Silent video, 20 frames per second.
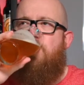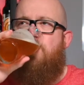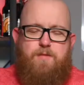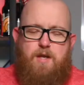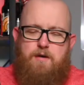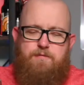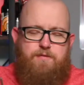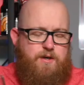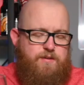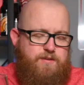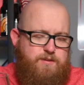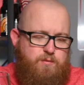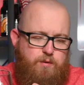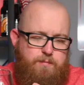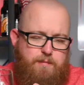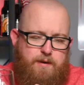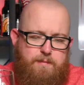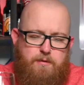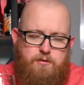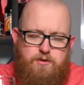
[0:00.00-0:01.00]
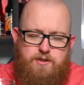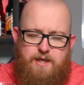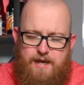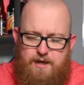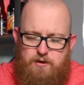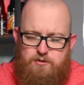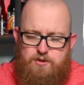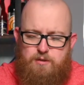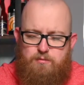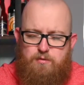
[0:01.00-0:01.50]
I feel like this is one of my most
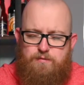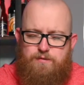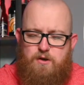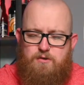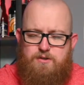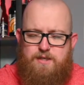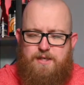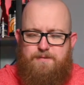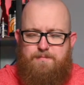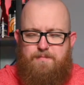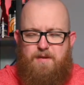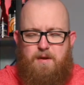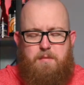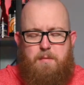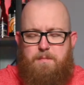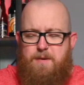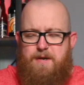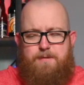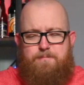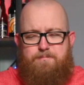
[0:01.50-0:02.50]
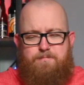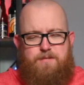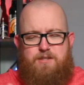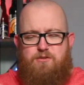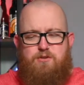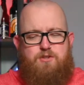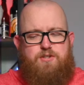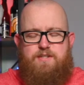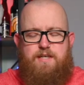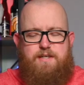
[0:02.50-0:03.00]
chaotic reviews, and
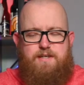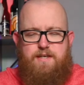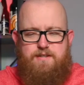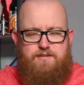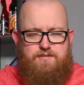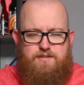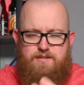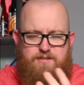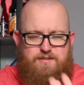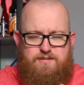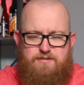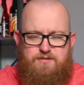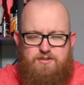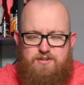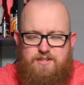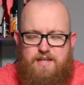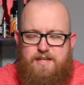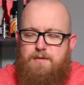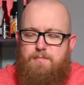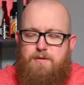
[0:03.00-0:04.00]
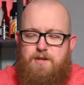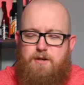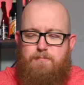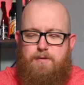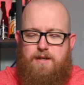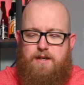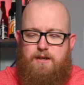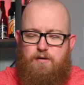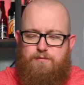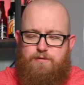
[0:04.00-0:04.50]
it's just sending me
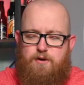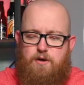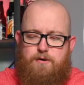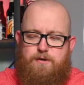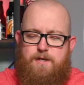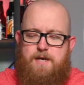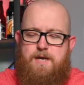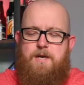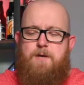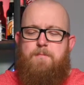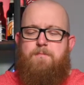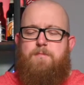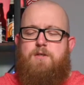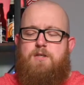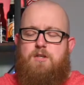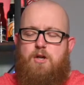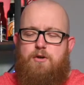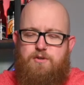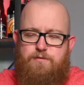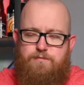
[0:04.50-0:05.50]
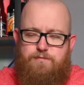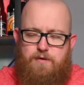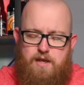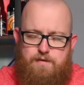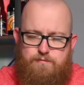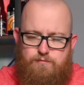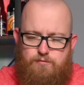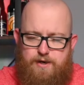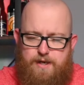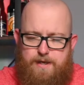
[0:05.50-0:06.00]
completely off guard. There's loads of
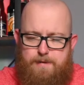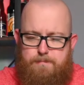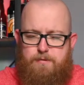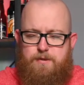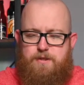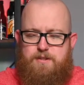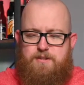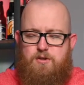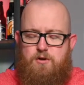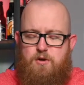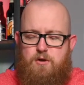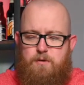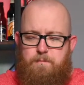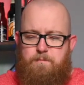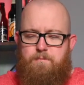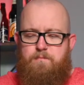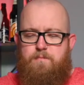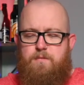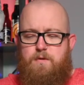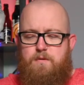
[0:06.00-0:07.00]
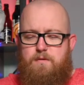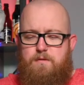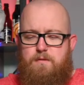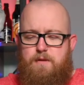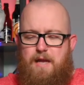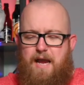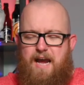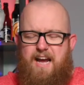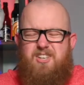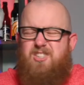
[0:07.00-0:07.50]
flavour in it, but it's not
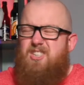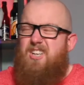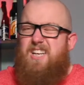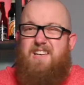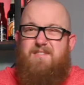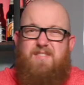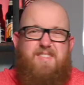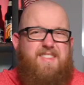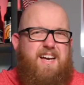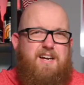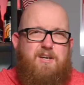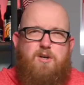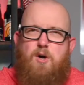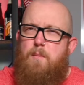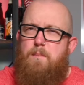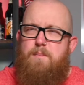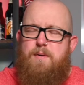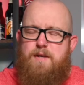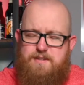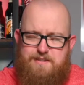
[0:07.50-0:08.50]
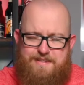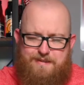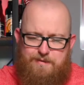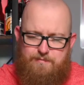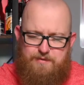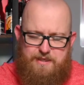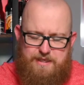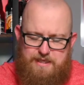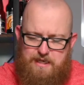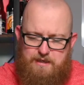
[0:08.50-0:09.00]
actually even that complex now I'm
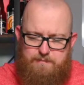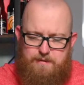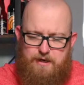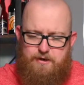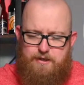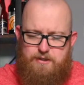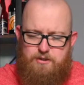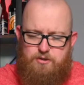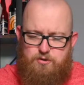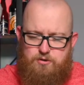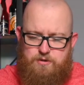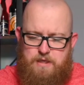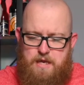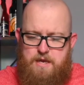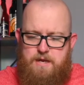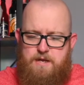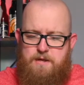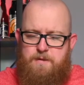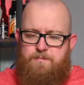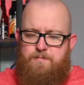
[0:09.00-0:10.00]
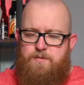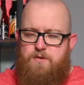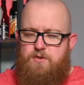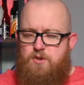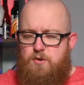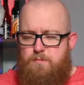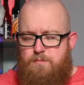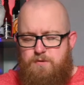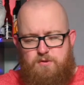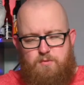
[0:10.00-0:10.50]
thinking about it. It's just
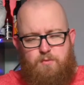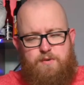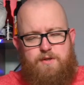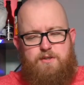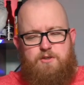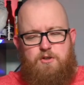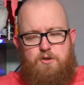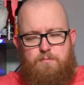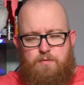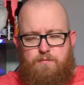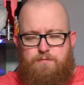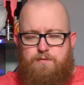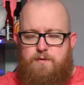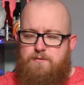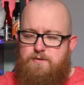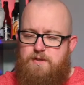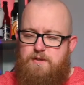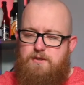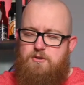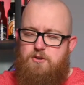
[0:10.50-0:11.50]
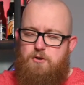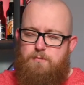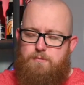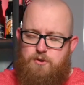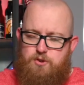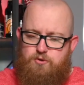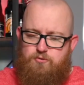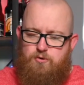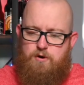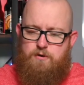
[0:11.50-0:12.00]
super sweet, super fruity, super
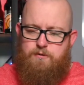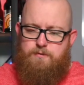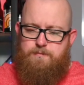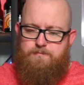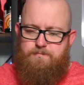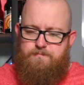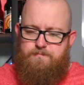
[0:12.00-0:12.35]
strong.